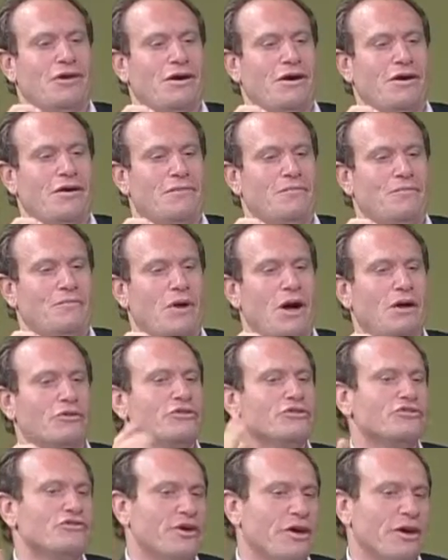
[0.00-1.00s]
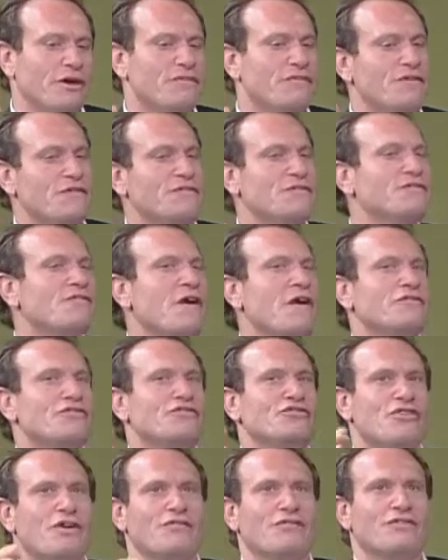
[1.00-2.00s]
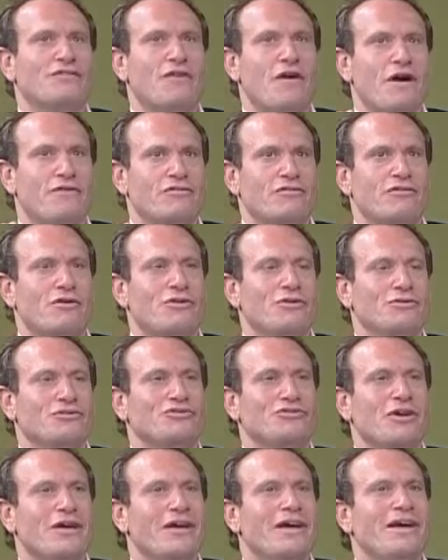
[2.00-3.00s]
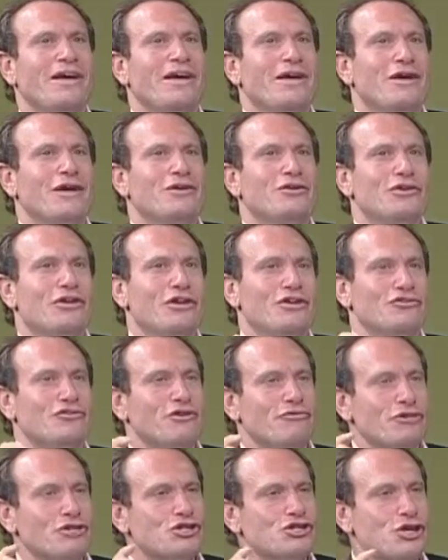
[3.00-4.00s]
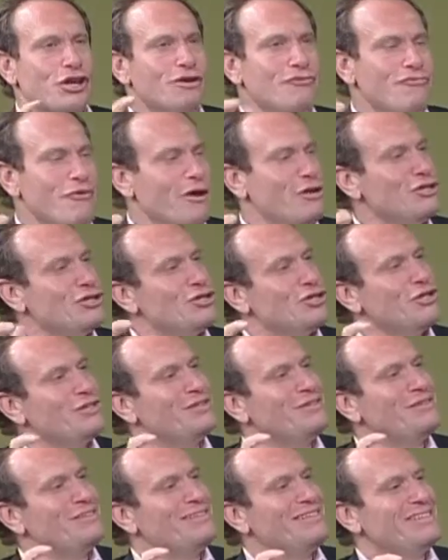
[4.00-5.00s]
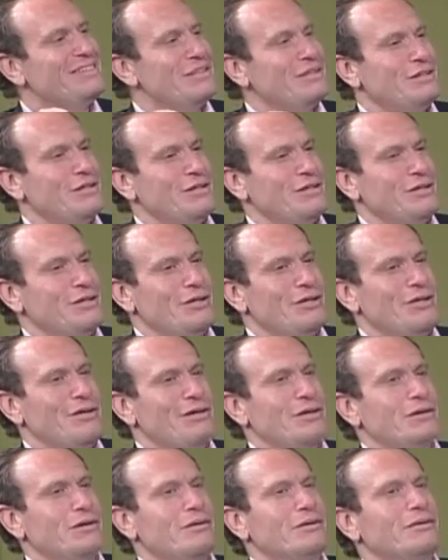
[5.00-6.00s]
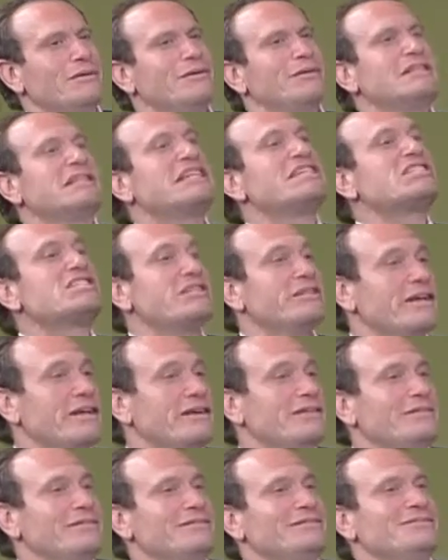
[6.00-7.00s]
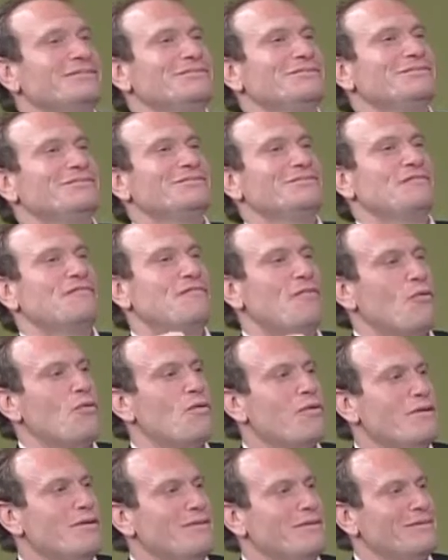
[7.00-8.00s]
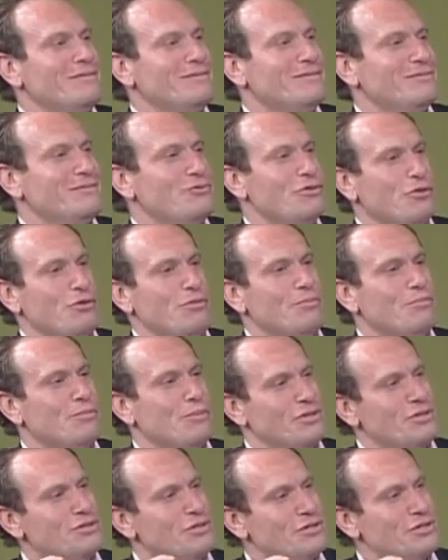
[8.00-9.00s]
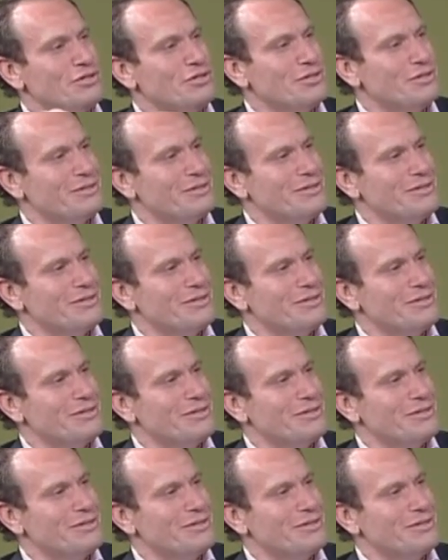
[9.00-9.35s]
I would say 55 to 75-year-olds, is there a generation listening for your business?